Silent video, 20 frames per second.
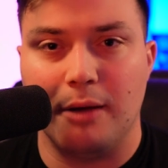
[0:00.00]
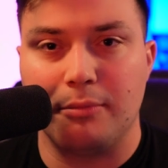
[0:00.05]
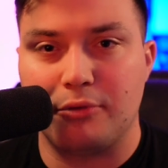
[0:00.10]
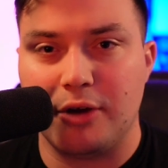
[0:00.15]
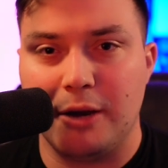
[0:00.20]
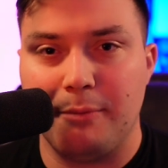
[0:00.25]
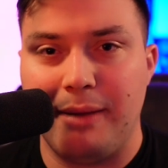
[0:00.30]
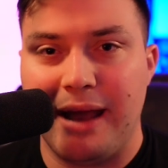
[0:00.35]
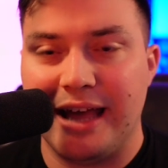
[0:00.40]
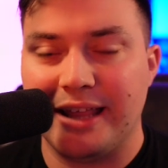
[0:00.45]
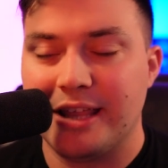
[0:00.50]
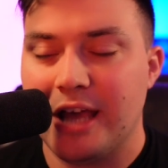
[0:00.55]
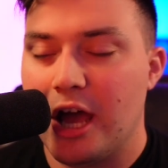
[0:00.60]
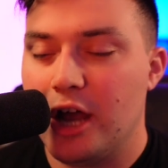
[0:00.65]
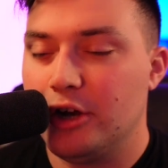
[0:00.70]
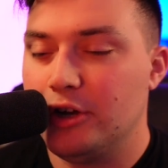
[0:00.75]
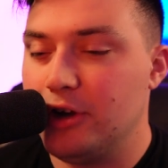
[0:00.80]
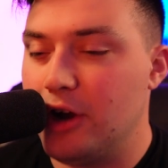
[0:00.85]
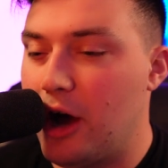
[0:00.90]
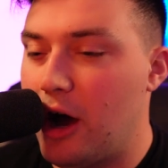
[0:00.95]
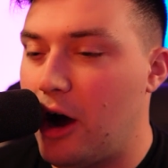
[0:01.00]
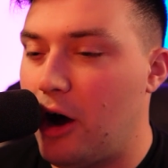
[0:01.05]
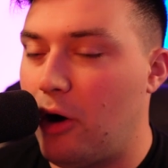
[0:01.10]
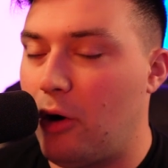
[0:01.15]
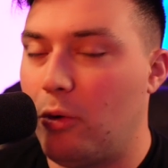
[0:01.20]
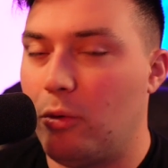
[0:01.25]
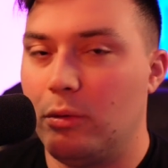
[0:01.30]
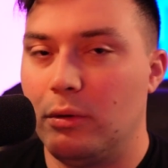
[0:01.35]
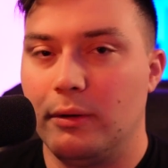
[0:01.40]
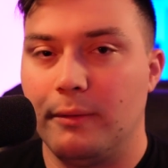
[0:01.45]
upgrade path?
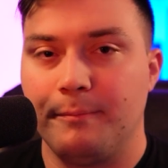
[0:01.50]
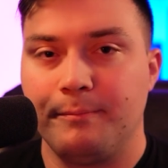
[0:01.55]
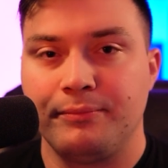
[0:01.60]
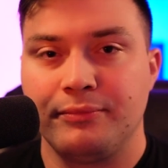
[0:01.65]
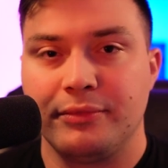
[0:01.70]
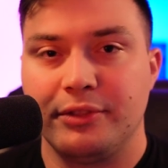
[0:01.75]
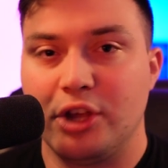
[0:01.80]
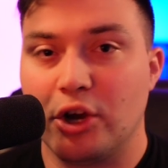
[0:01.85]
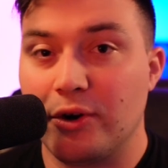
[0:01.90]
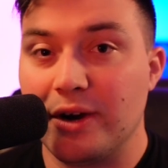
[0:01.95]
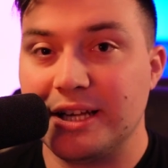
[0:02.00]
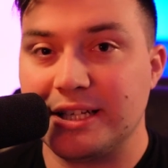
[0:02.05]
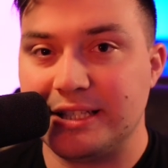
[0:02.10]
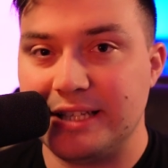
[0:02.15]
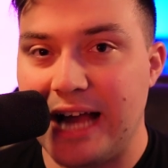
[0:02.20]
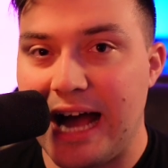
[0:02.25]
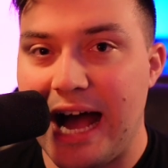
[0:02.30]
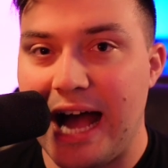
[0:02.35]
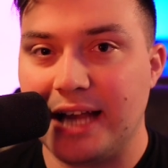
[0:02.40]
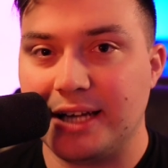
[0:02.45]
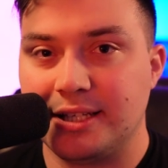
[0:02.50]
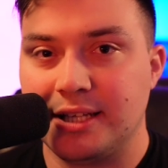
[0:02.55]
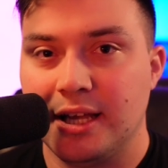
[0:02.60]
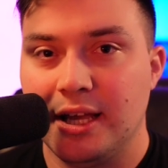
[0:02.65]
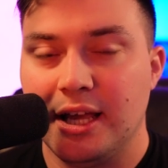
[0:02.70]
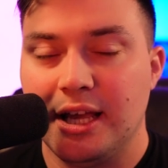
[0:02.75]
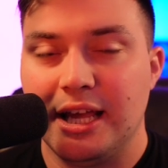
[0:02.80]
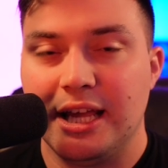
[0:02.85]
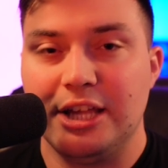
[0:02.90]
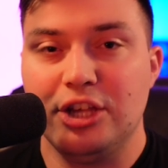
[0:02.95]
No, there is not.
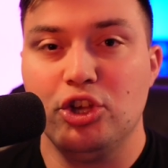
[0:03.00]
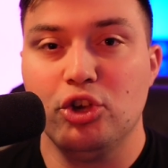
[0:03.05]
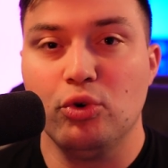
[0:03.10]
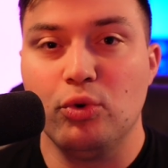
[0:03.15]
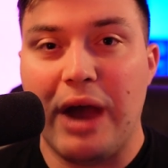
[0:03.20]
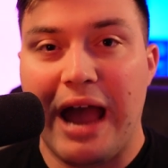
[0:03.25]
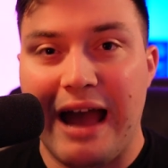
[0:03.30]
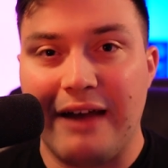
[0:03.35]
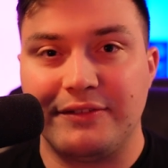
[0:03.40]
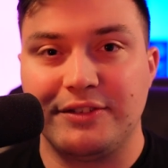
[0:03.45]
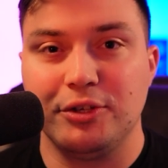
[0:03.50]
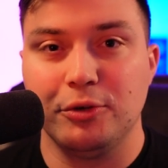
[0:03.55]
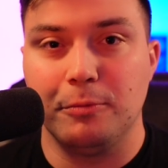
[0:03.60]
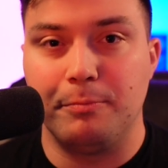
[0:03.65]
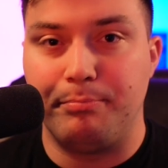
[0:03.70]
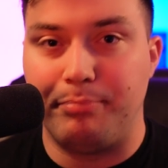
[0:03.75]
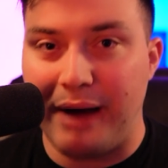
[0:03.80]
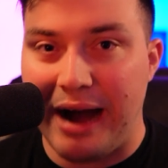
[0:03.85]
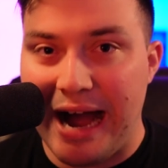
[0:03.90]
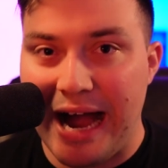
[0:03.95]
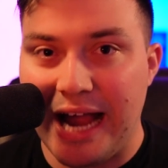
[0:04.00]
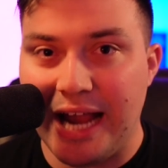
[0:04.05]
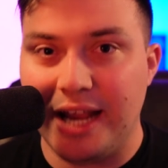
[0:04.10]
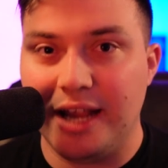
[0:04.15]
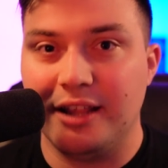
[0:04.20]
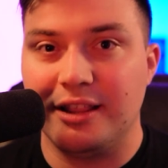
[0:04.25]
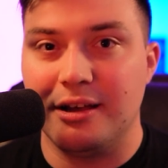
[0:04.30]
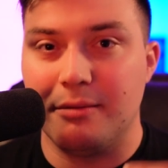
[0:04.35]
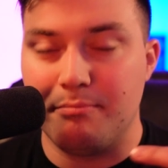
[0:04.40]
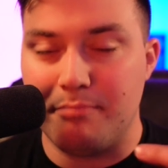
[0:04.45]
You have to
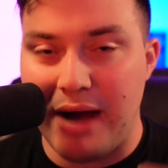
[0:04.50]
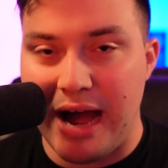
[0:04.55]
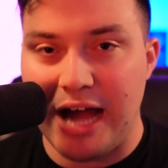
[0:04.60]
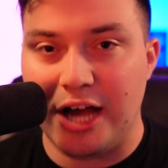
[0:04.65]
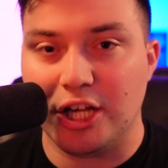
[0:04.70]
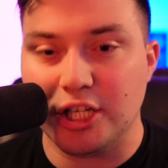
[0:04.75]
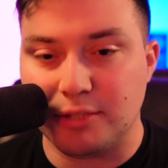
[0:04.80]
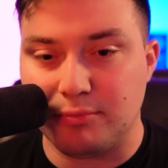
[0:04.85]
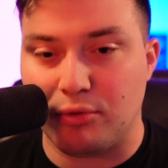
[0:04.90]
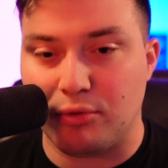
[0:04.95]
buy the Miles